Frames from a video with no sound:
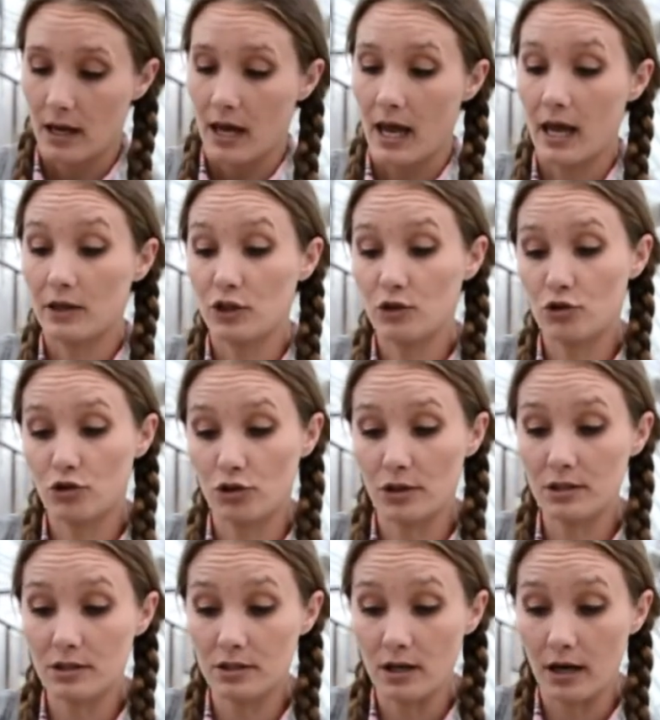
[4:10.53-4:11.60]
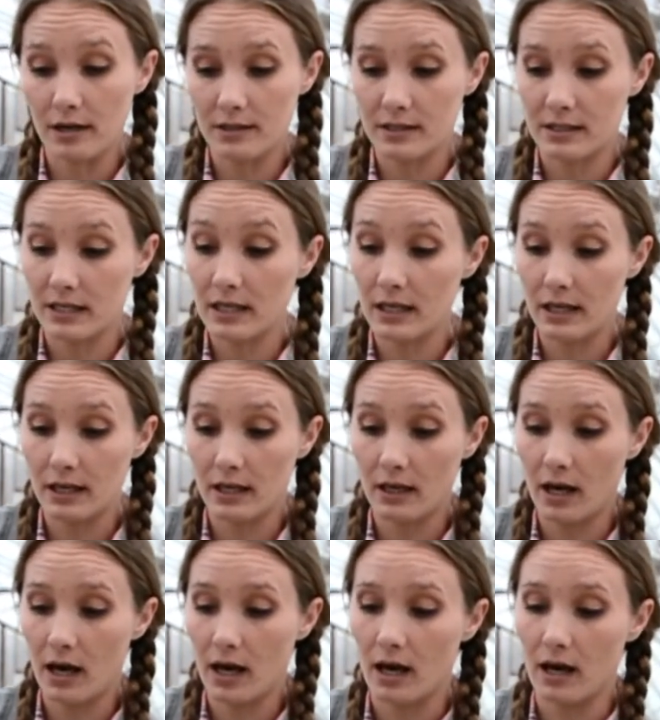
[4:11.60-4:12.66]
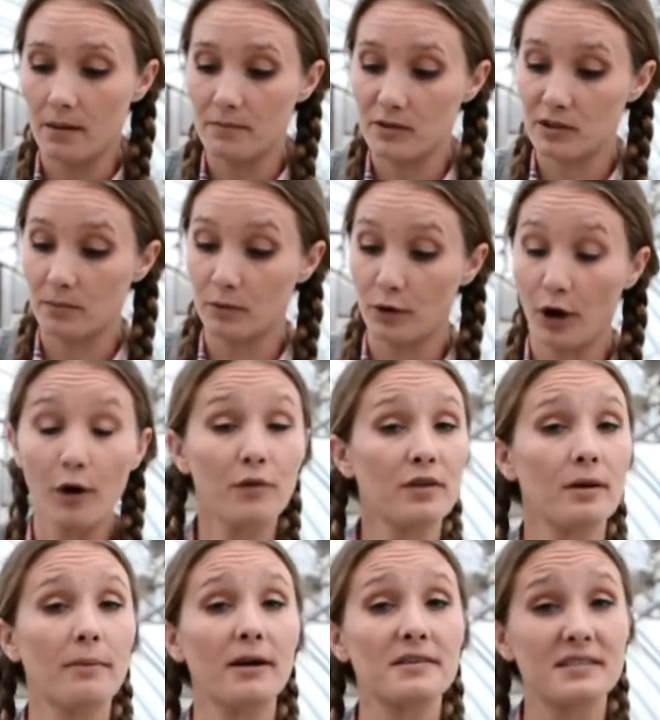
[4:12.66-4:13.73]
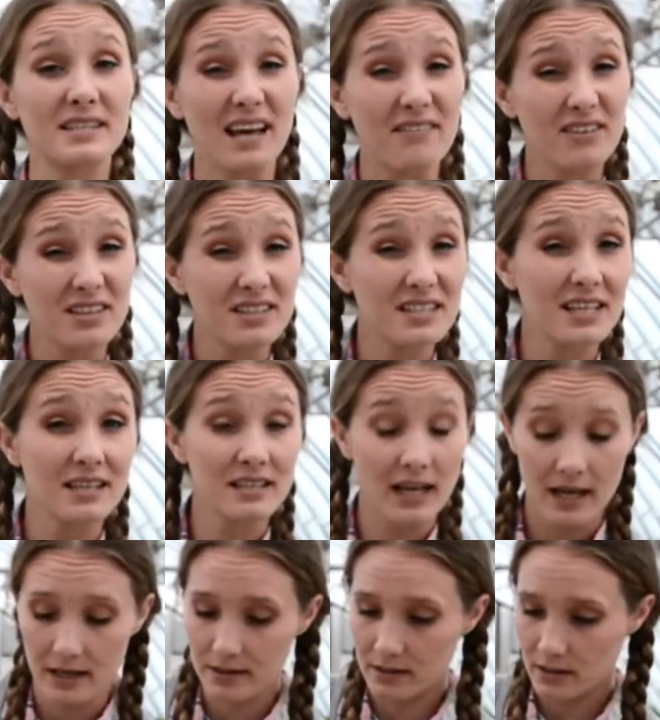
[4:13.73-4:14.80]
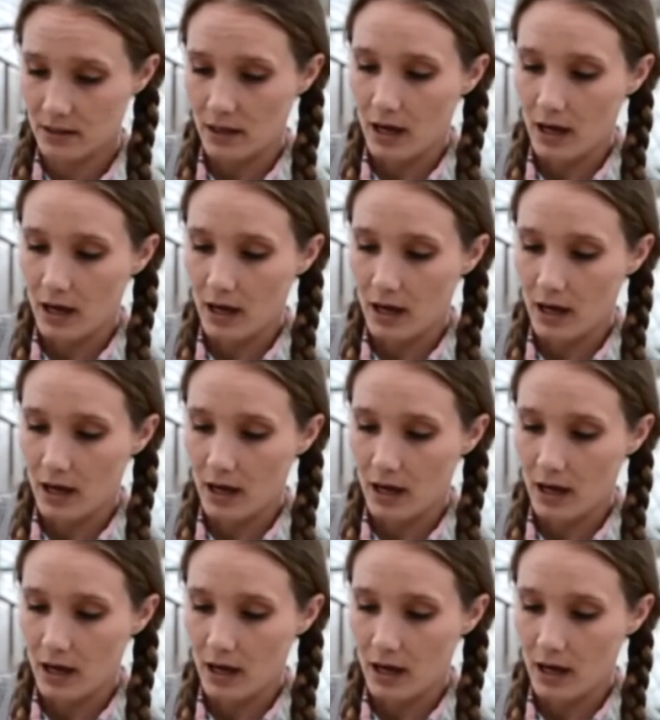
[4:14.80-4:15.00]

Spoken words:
And you should start seeing some growth in about 7 to 10 days.